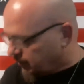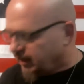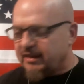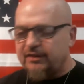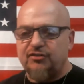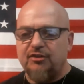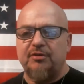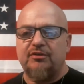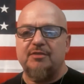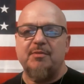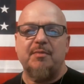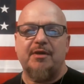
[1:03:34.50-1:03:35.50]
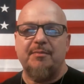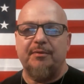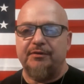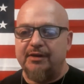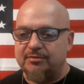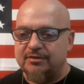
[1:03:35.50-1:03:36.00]
Yeah, that subject's come up a
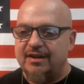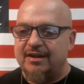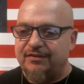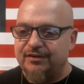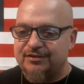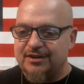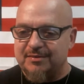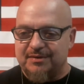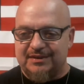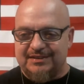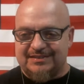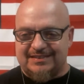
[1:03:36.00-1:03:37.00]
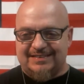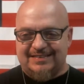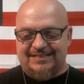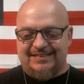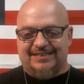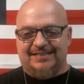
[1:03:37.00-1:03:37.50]
couple times a night for some reason.